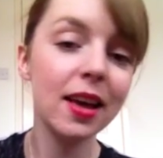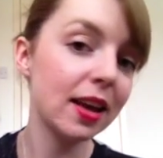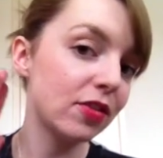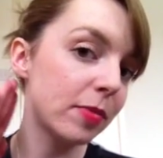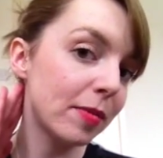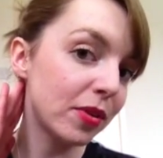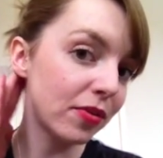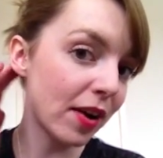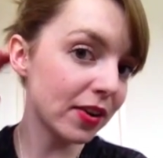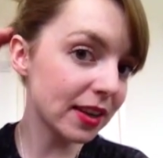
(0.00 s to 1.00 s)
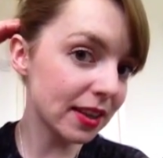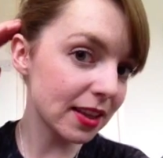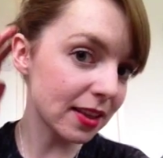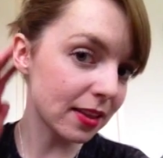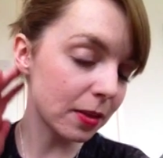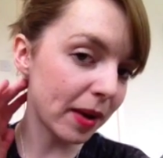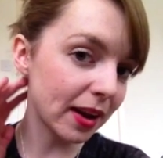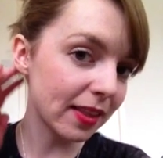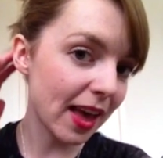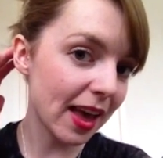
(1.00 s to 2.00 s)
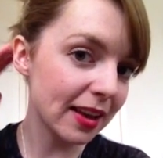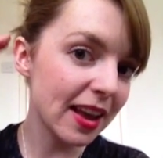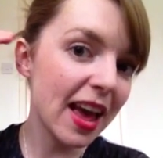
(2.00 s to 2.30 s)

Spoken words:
If you remember, the pharynx is the back of the head,